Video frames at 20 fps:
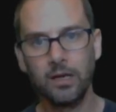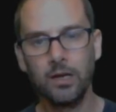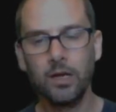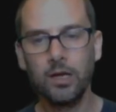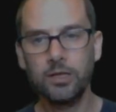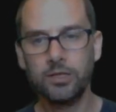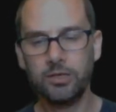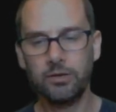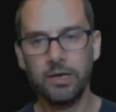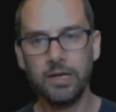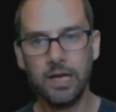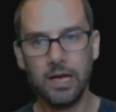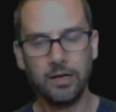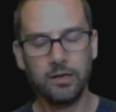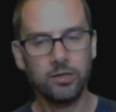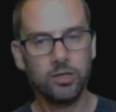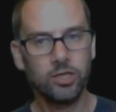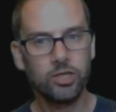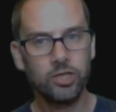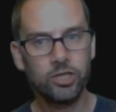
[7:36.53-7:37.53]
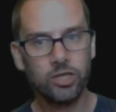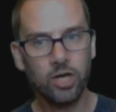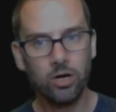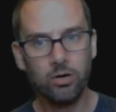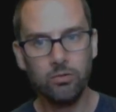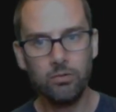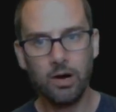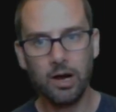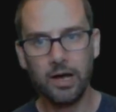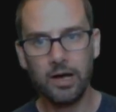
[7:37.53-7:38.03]
So again, to
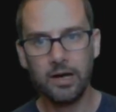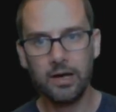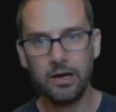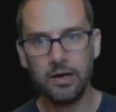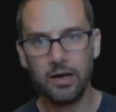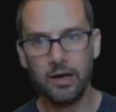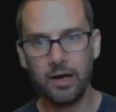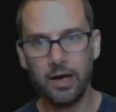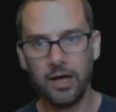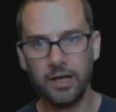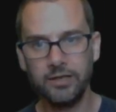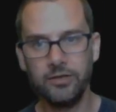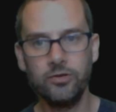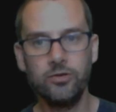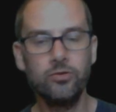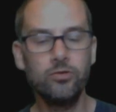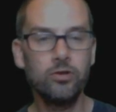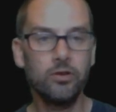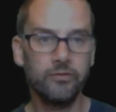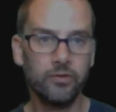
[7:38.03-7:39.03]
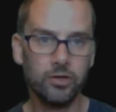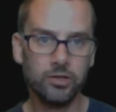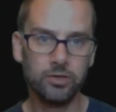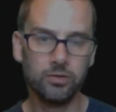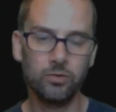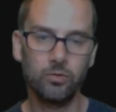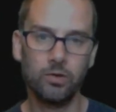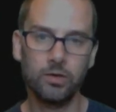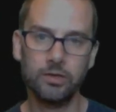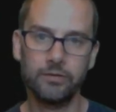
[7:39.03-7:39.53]
show a universal
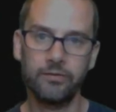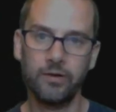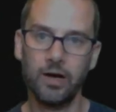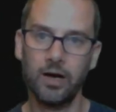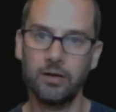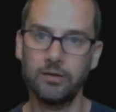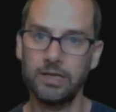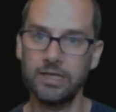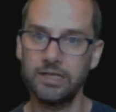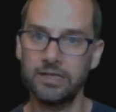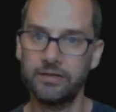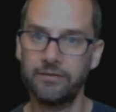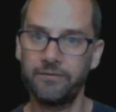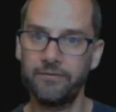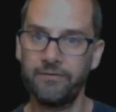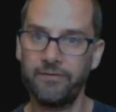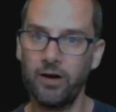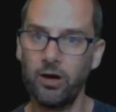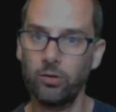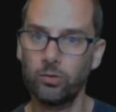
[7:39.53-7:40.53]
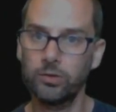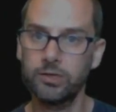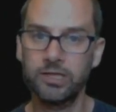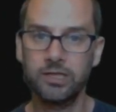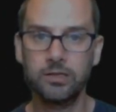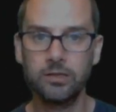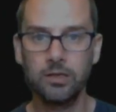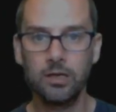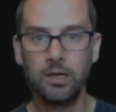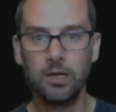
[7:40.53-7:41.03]
quantifier is
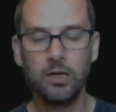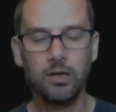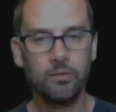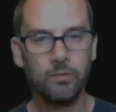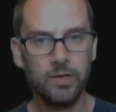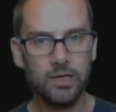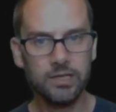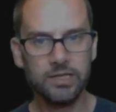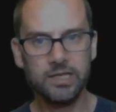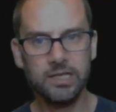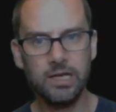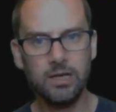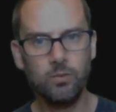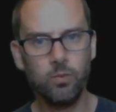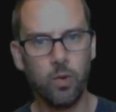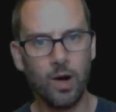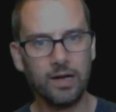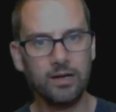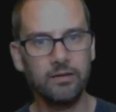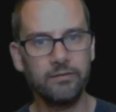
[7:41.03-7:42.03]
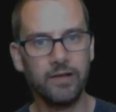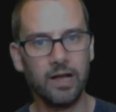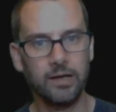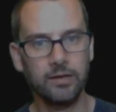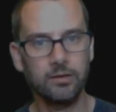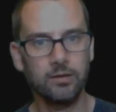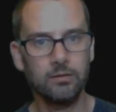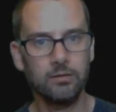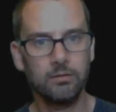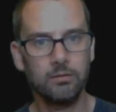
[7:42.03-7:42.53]
false, we just need one
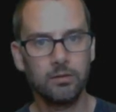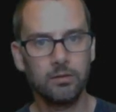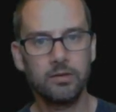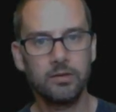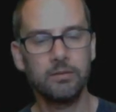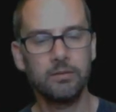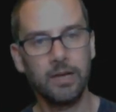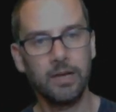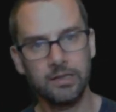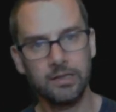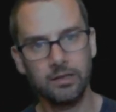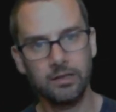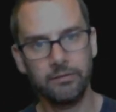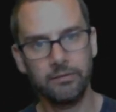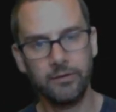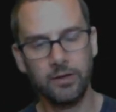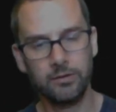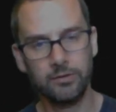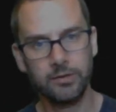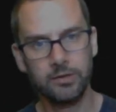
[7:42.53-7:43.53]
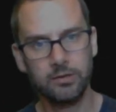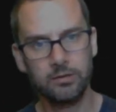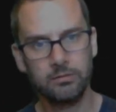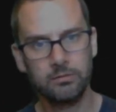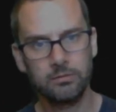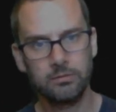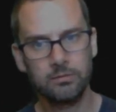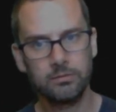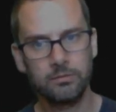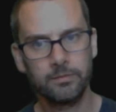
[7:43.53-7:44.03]
value that makes it false.
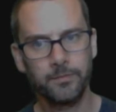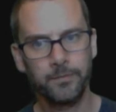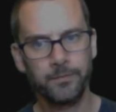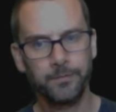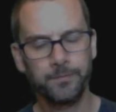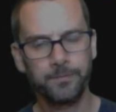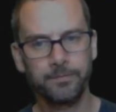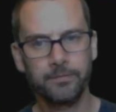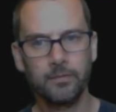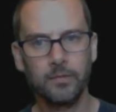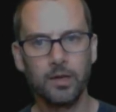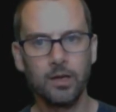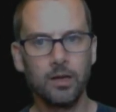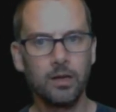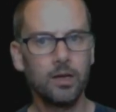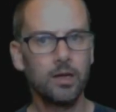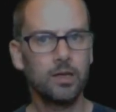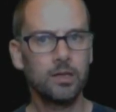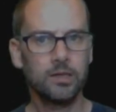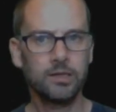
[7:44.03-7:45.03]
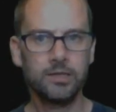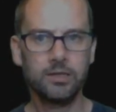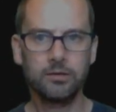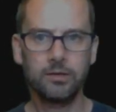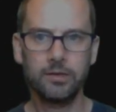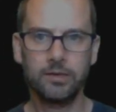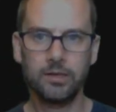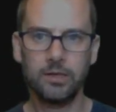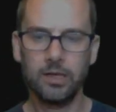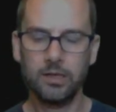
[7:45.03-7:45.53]
Let's look
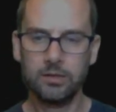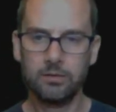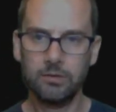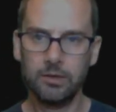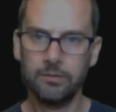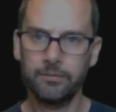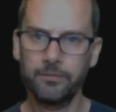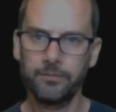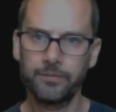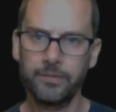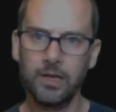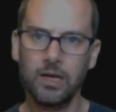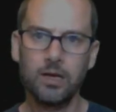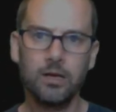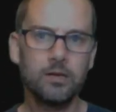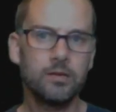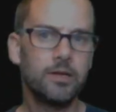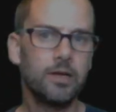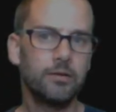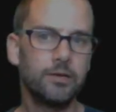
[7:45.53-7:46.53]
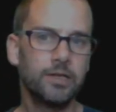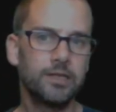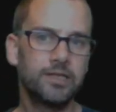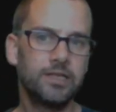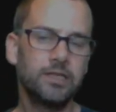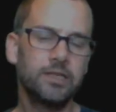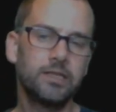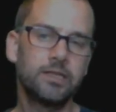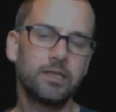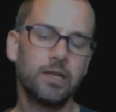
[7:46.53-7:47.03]
at the next one. There
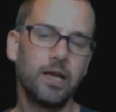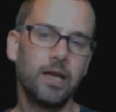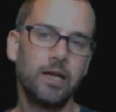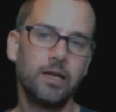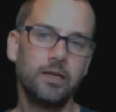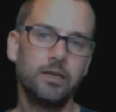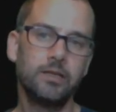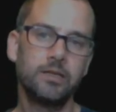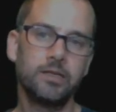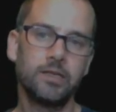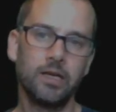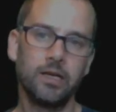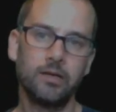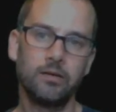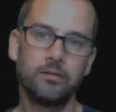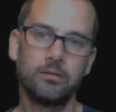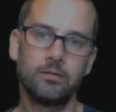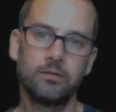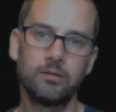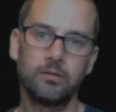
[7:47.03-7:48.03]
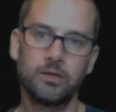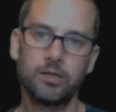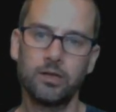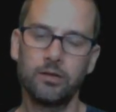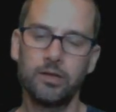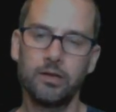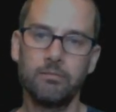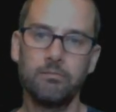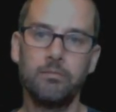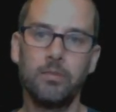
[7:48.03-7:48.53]
exists n in z so
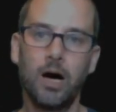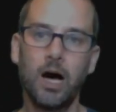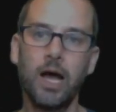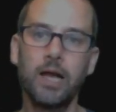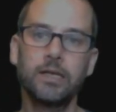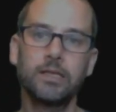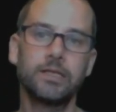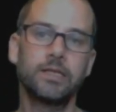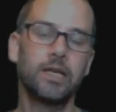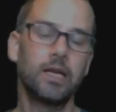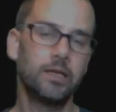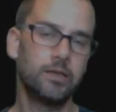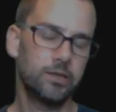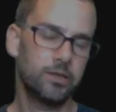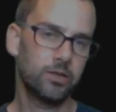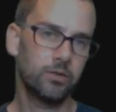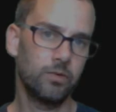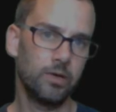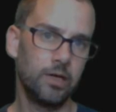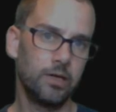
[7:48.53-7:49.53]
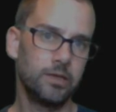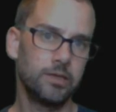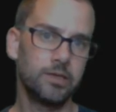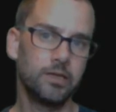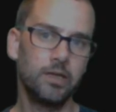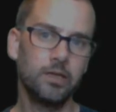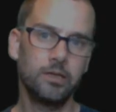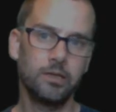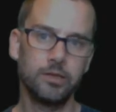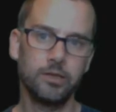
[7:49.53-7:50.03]
that minus n squared is an
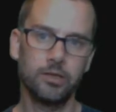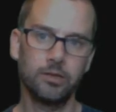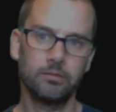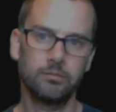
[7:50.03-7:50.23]
integer.